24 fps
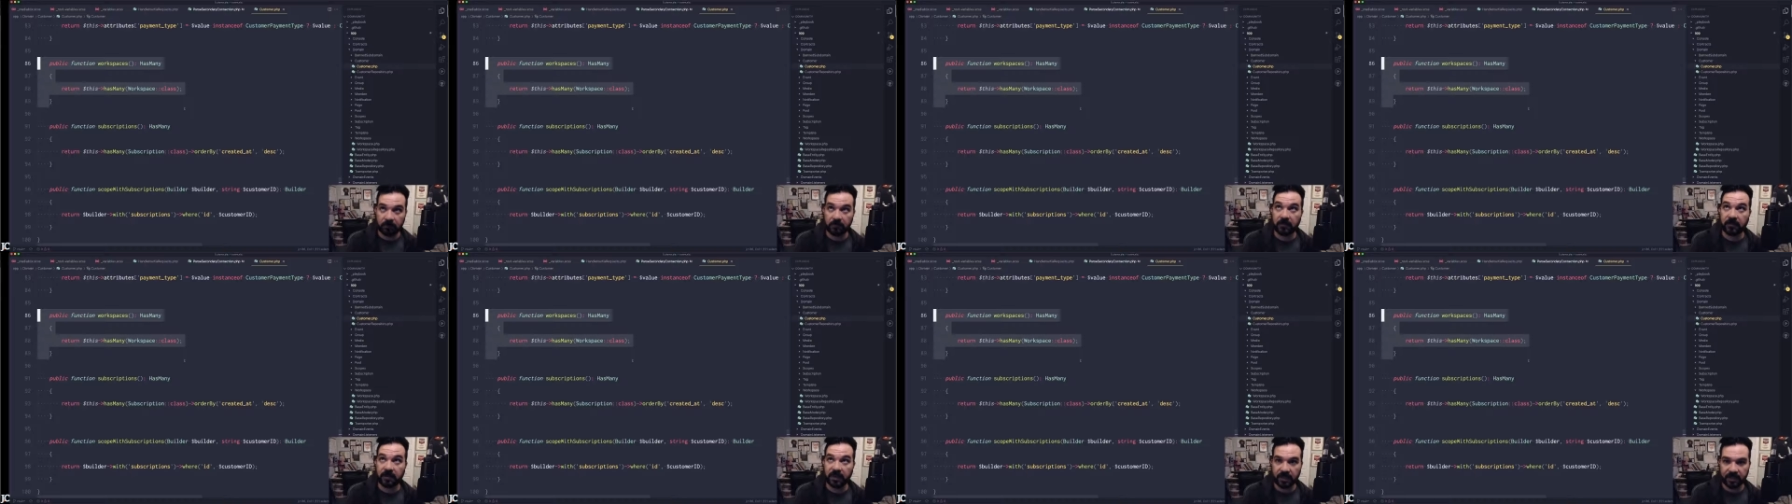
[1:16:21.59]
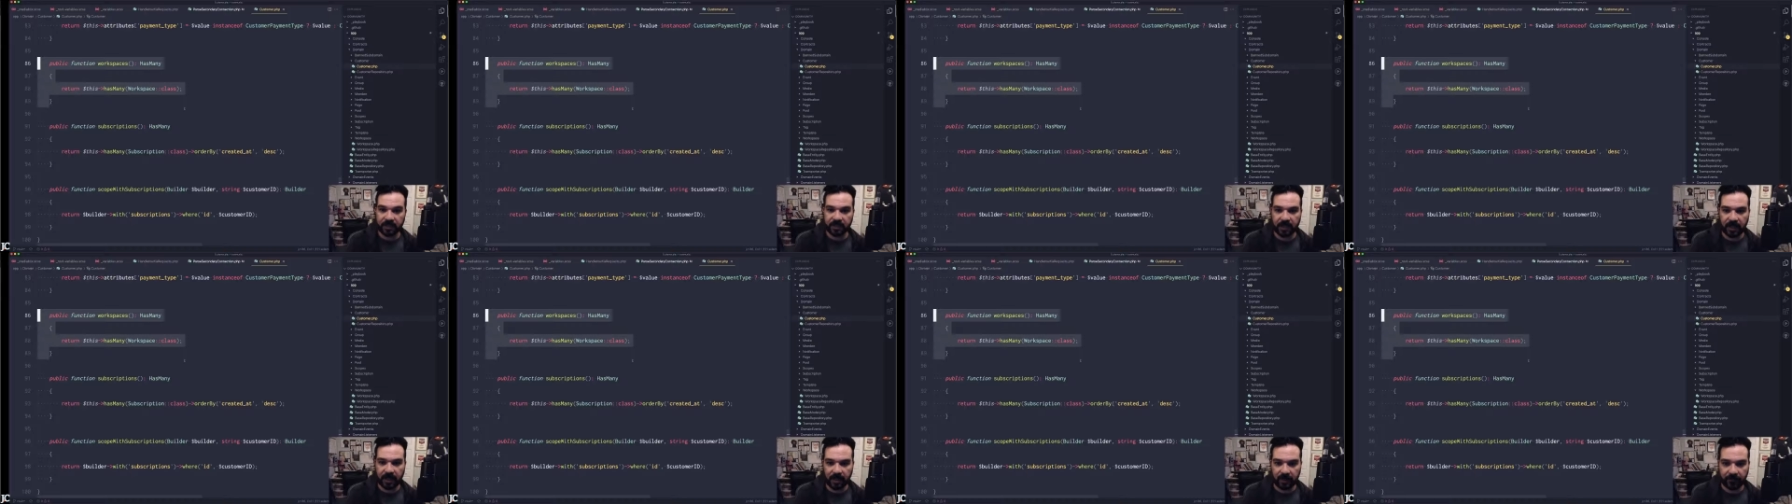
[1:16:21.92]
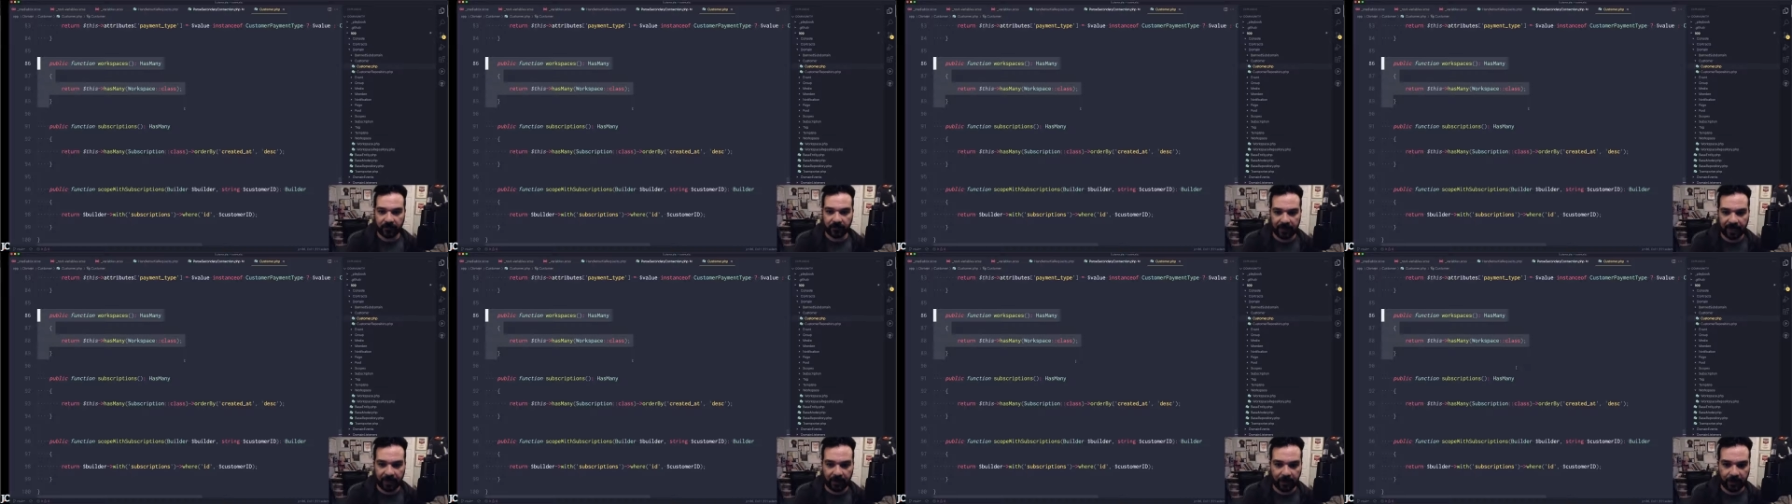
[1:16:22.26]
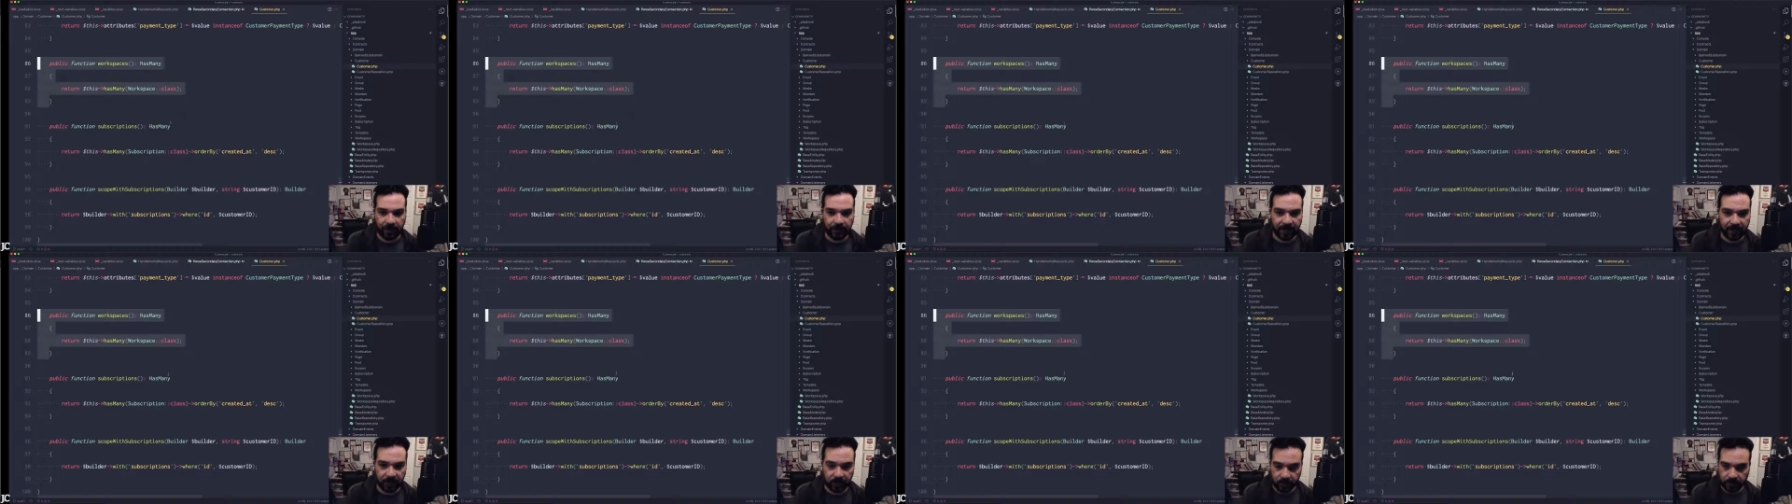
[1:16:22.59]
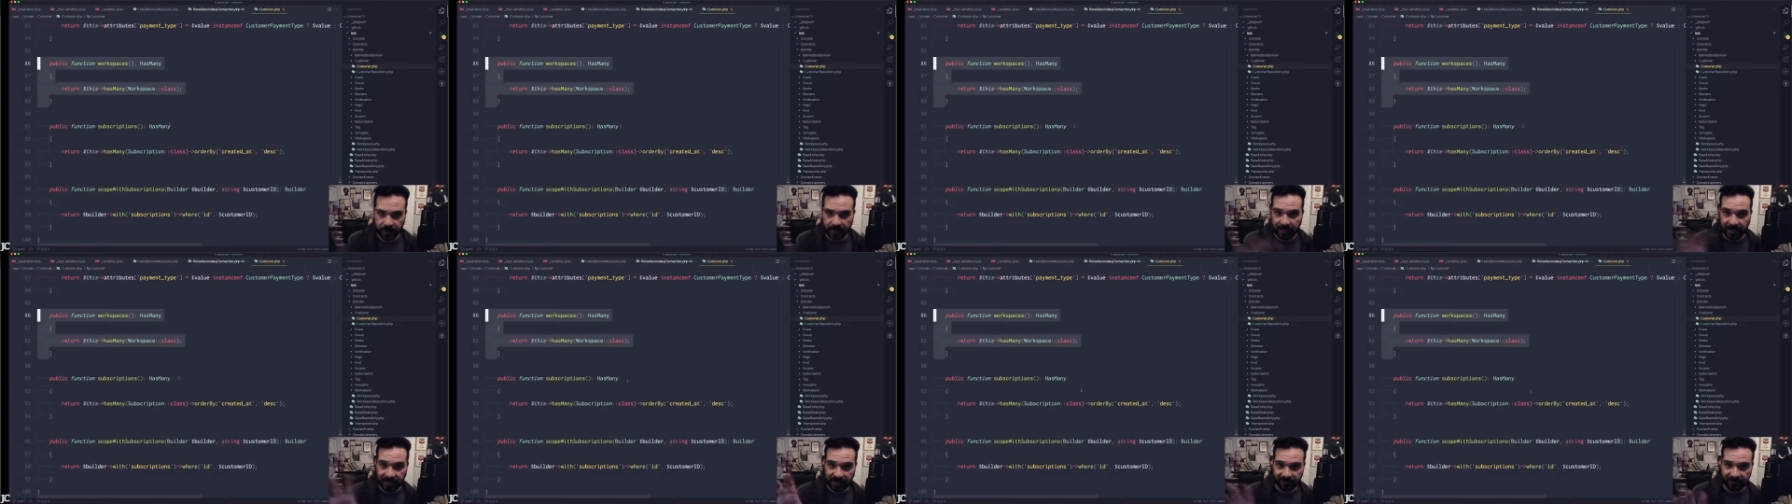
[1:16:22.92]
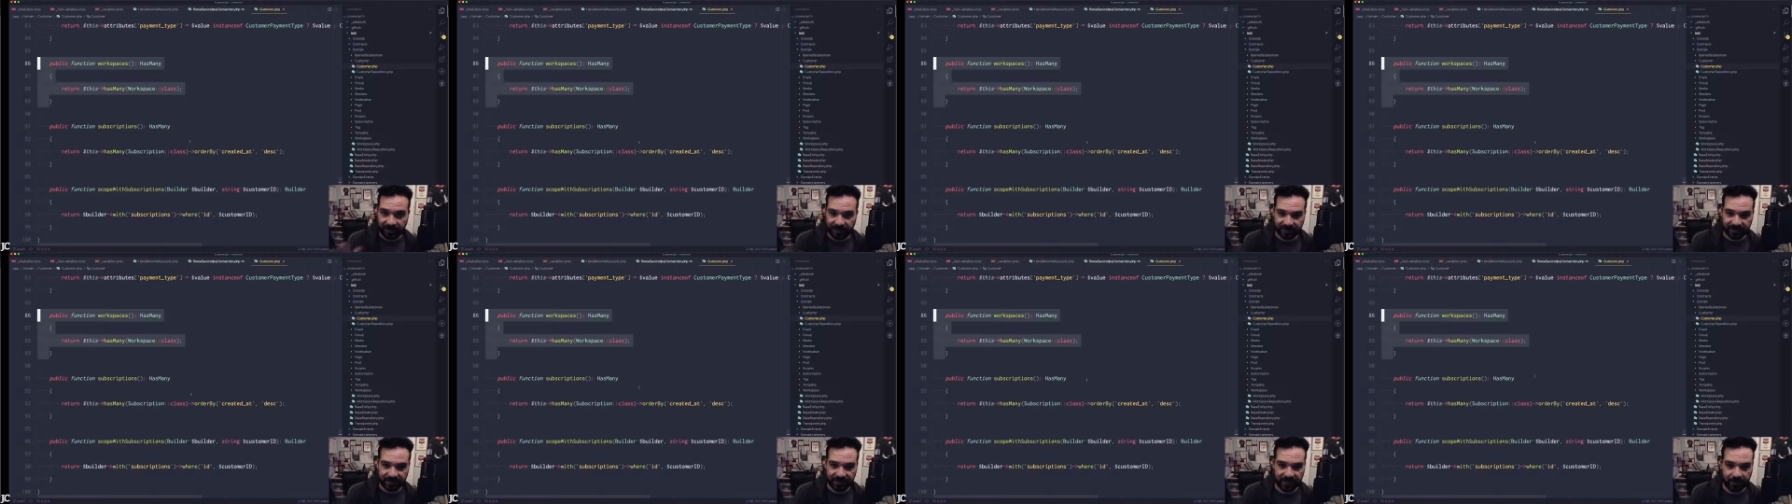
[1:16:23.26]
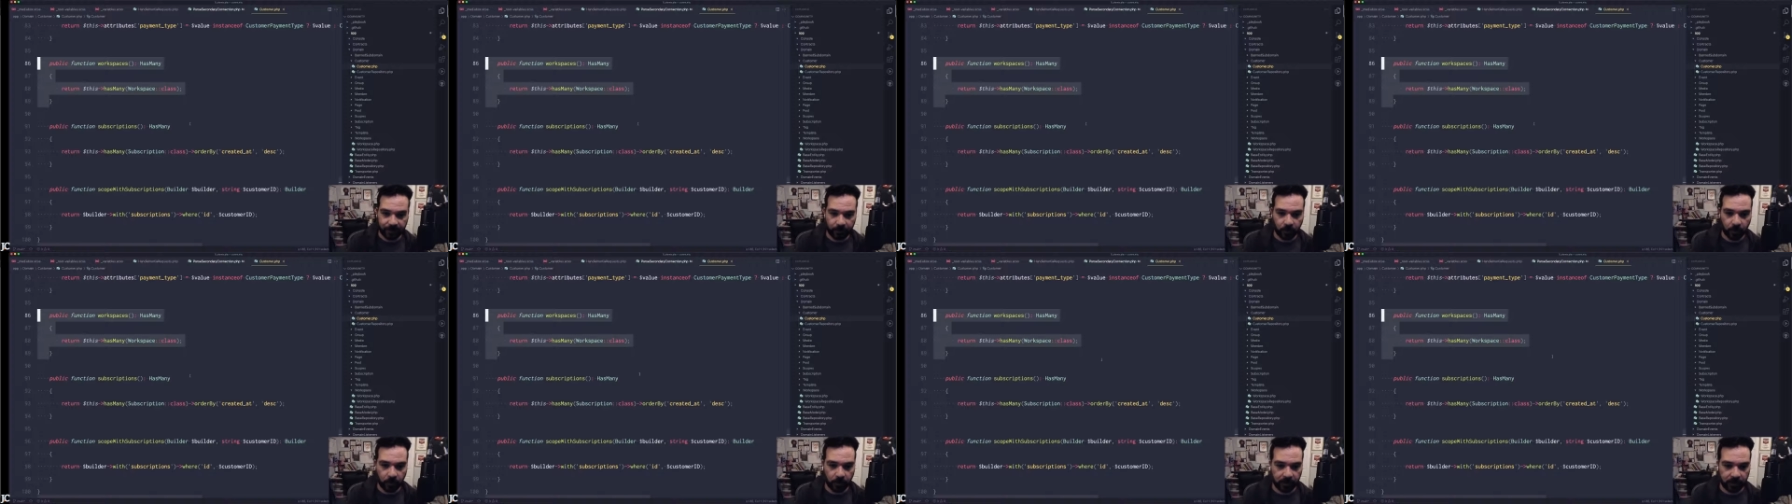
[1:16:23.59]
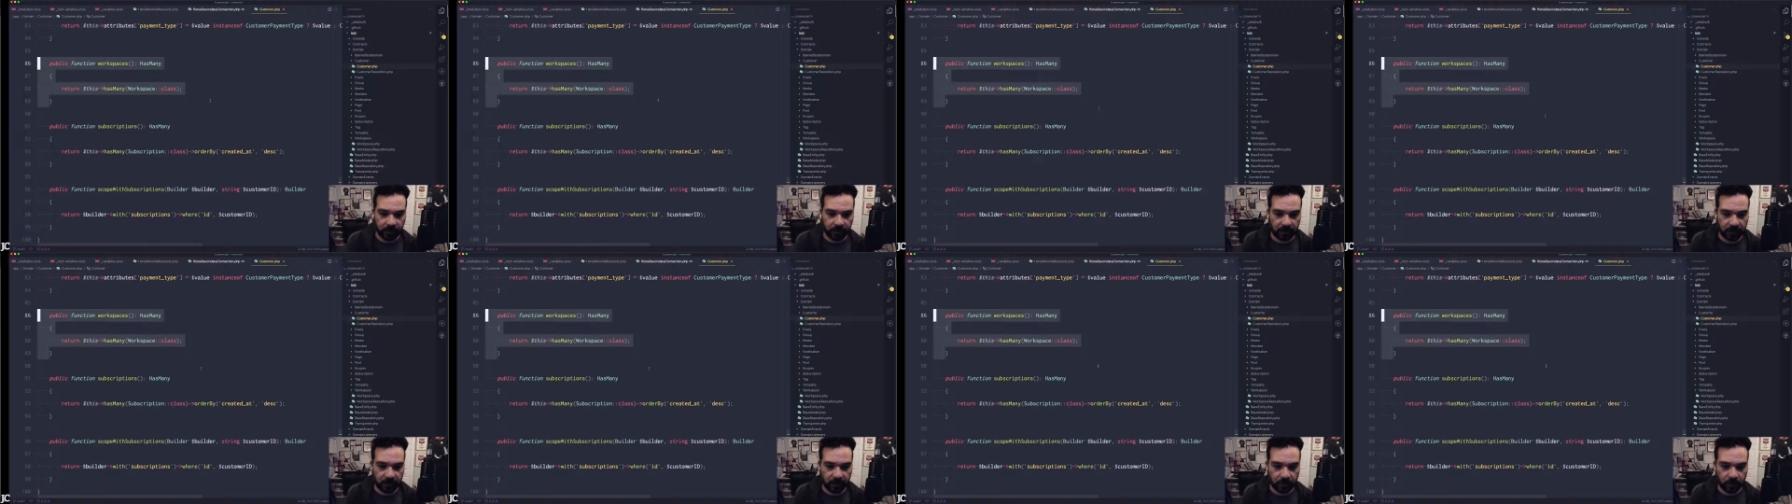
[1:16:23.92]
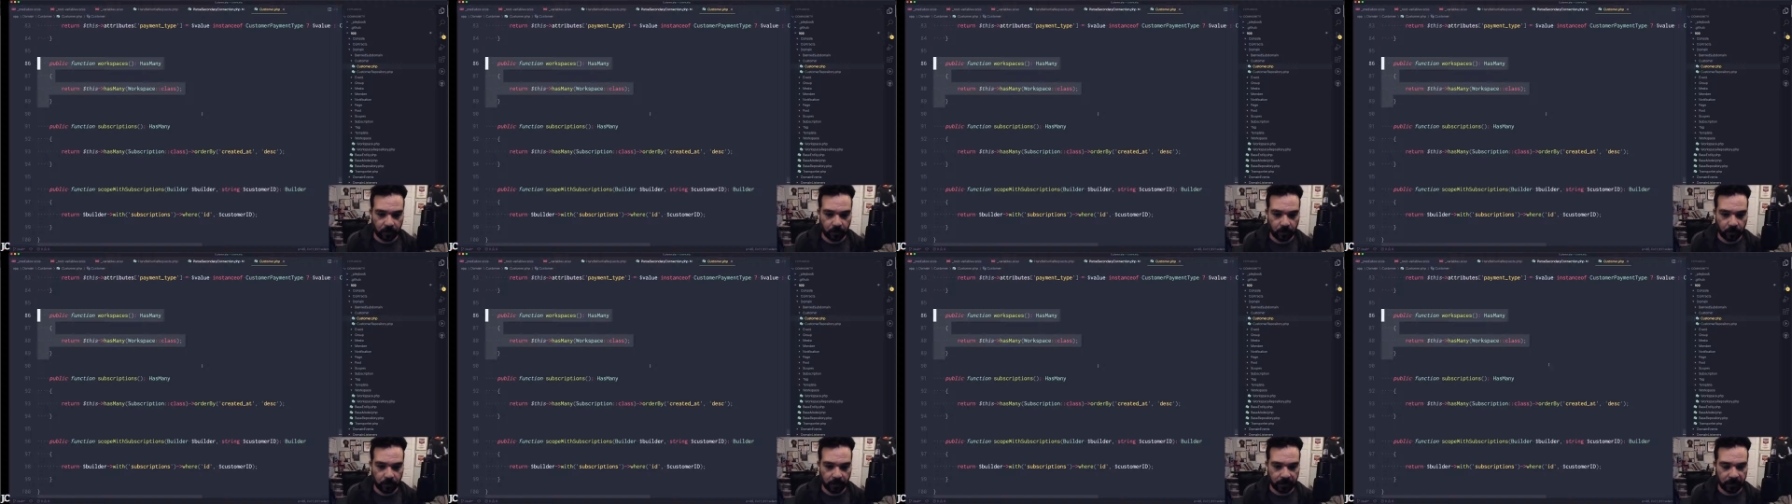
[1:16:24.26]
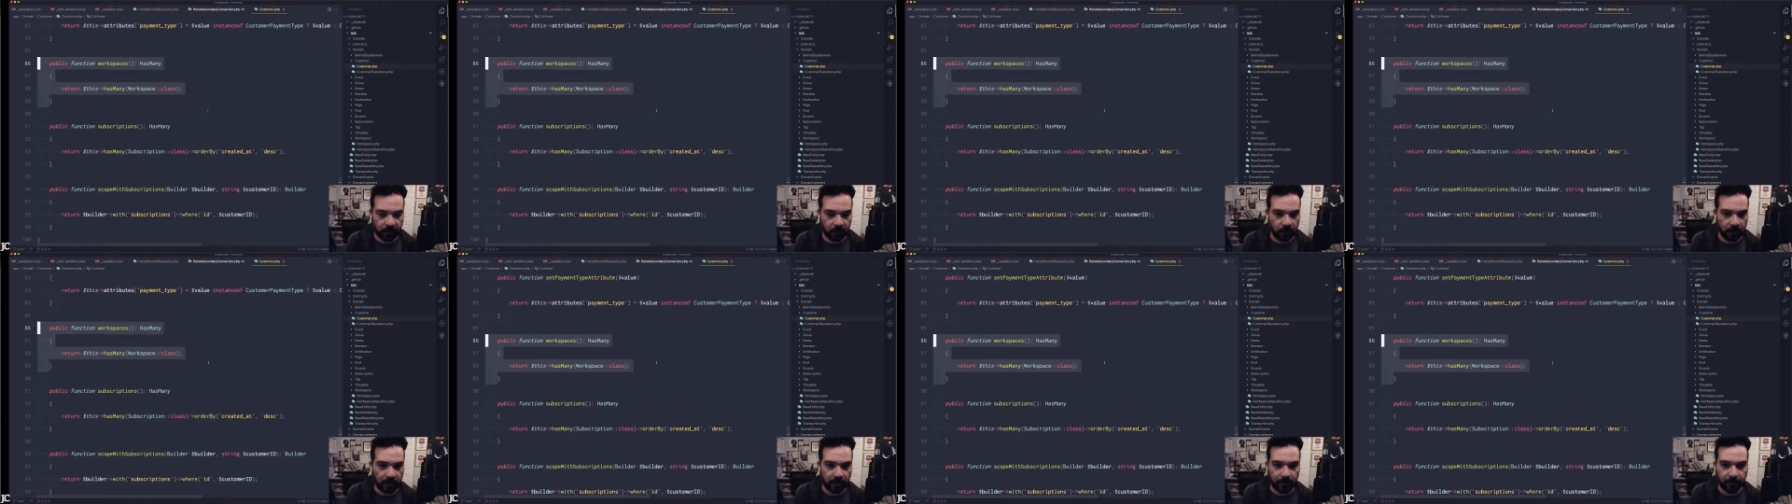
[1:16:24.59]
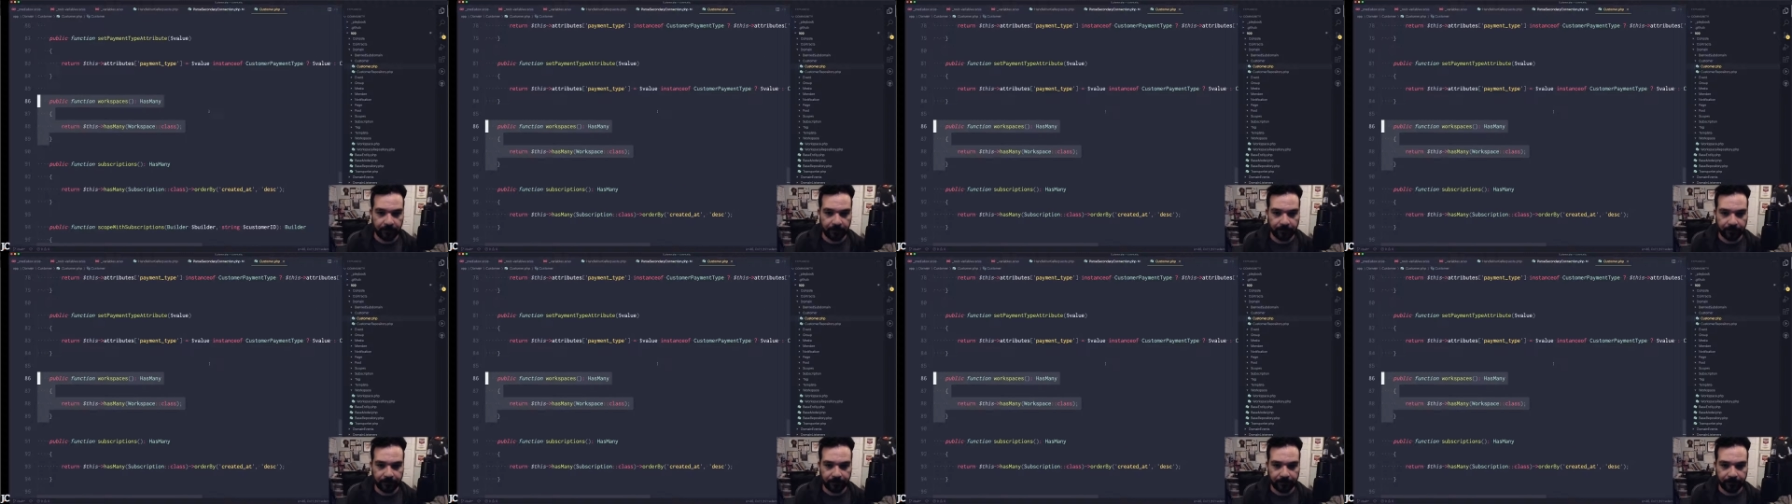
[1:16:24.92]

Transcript: This is kind of like how I make sure that I have that setup working well.